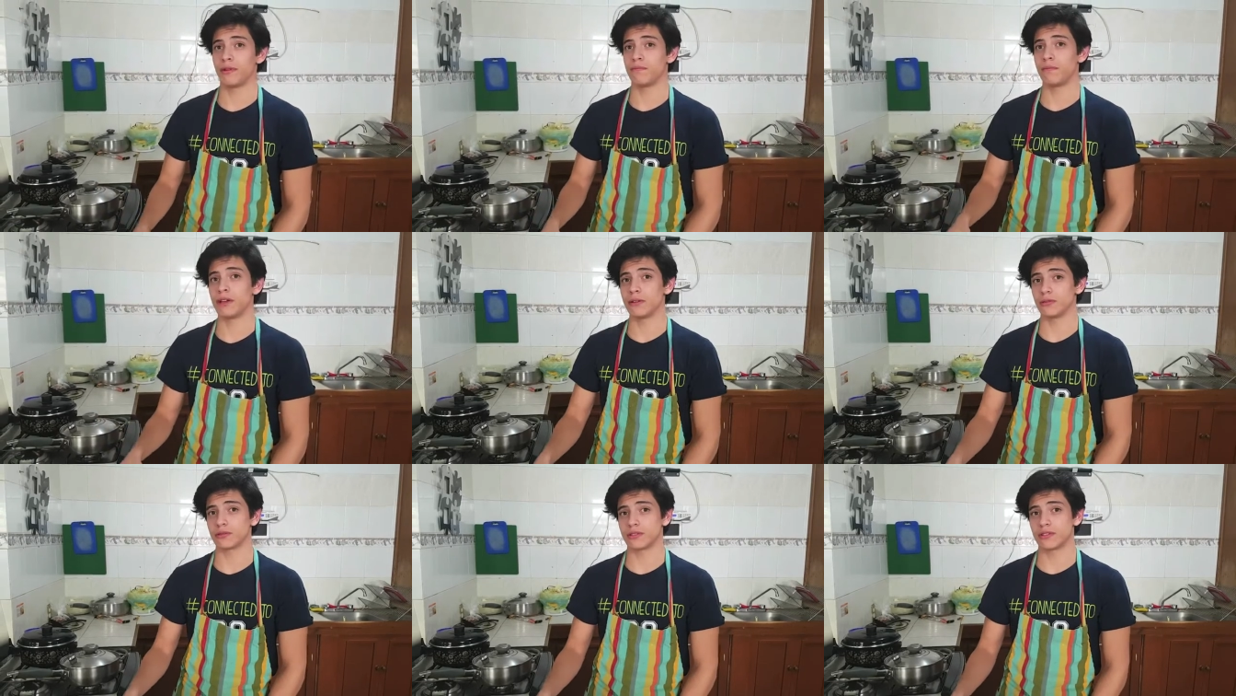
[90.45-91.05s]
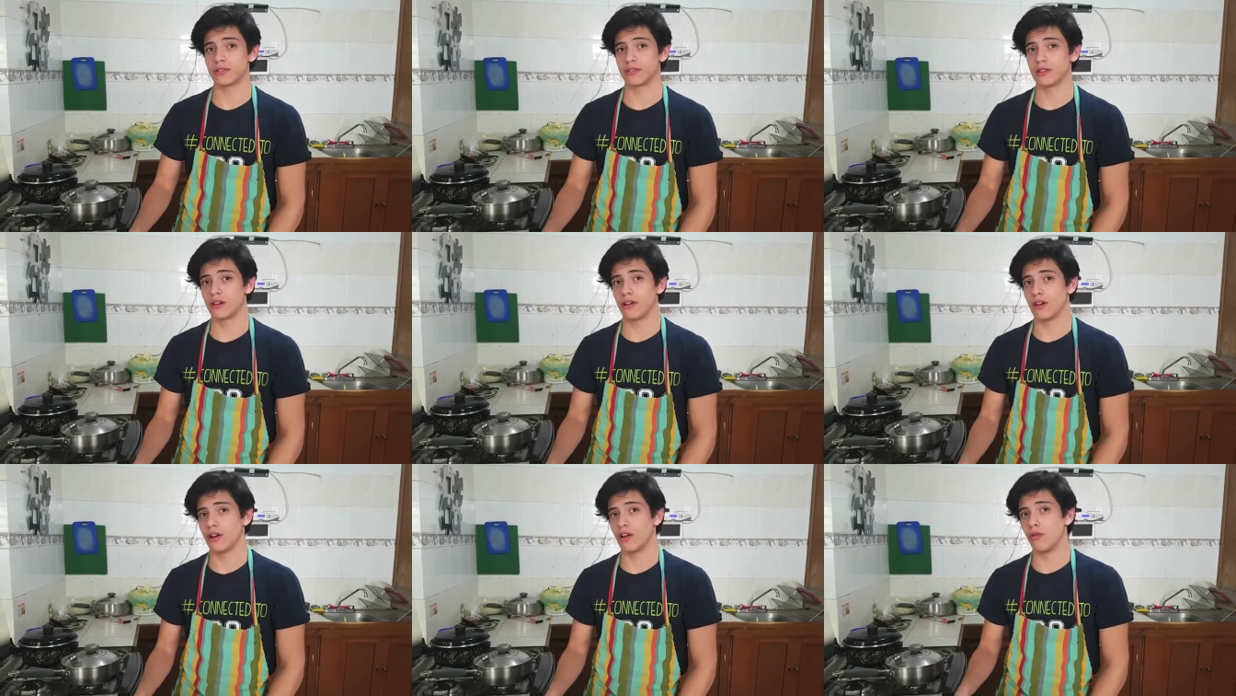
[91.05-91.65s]
build,
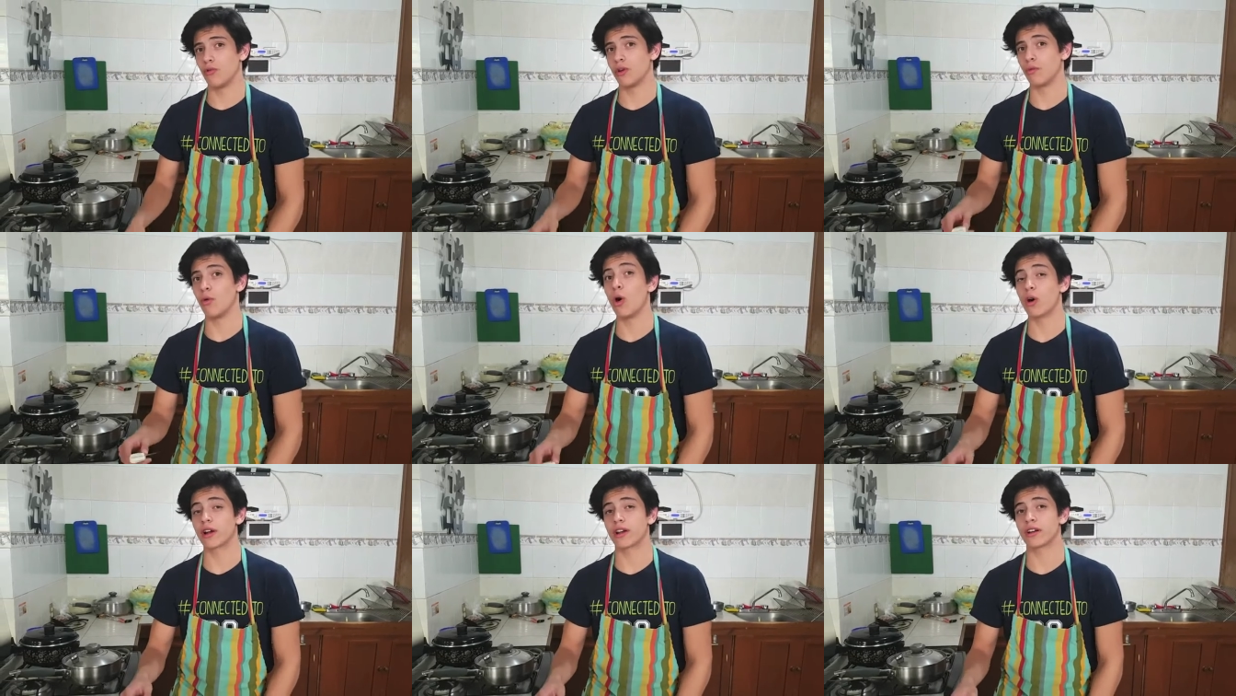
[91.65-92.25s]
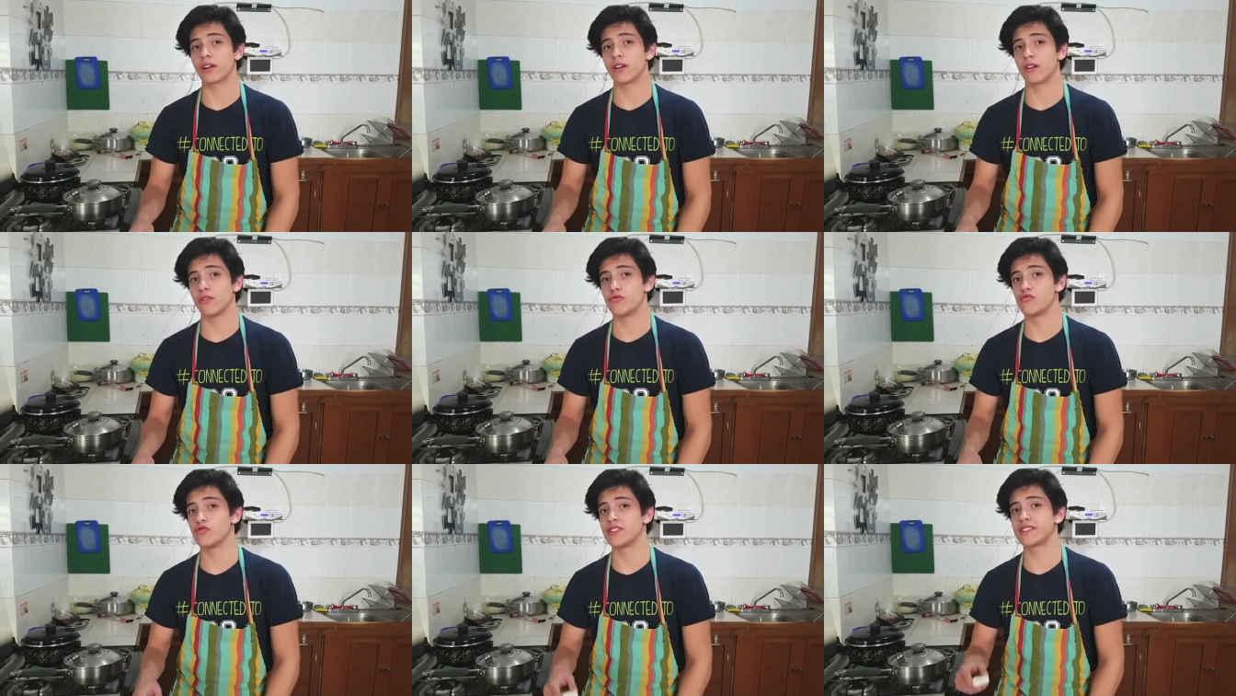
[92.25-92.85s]
we walk,
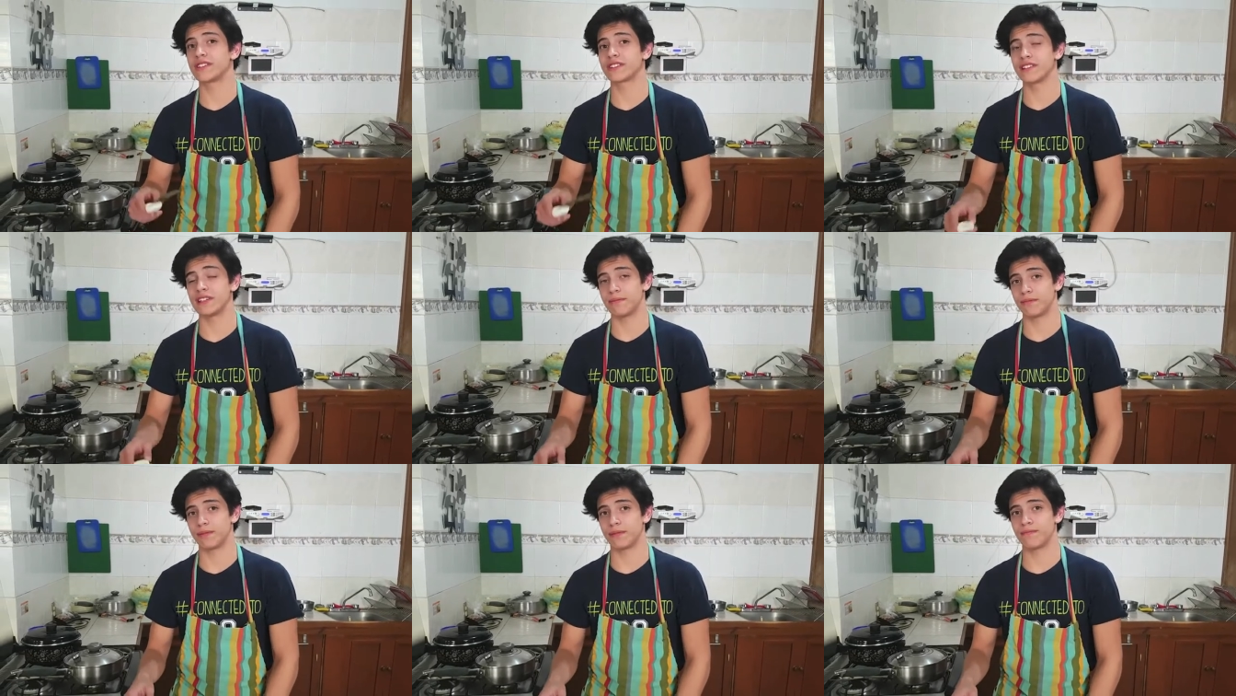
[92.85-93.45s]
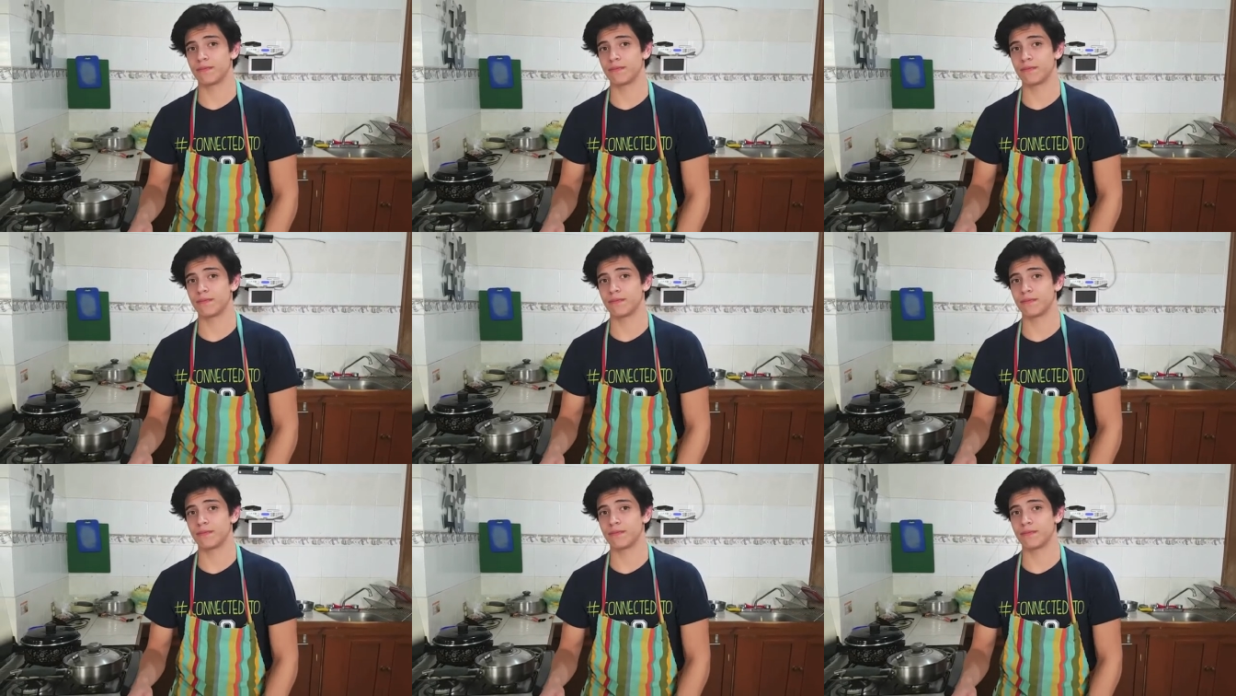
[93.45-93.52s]
we sleep.